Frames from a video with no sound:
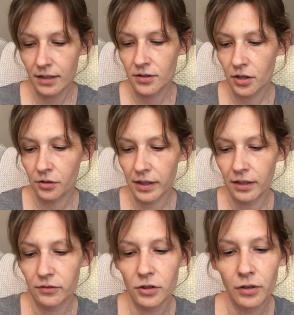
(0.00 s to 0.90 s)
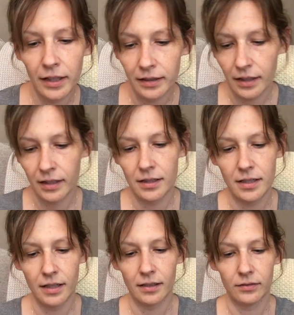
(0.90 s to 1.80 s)
So if you like that
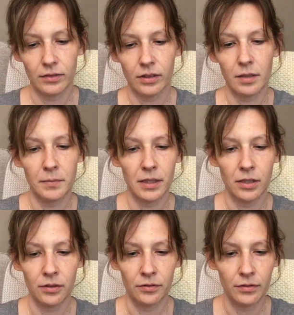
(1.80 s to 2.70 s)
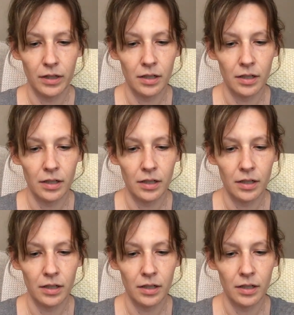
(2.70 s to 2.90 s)
idea, let me know,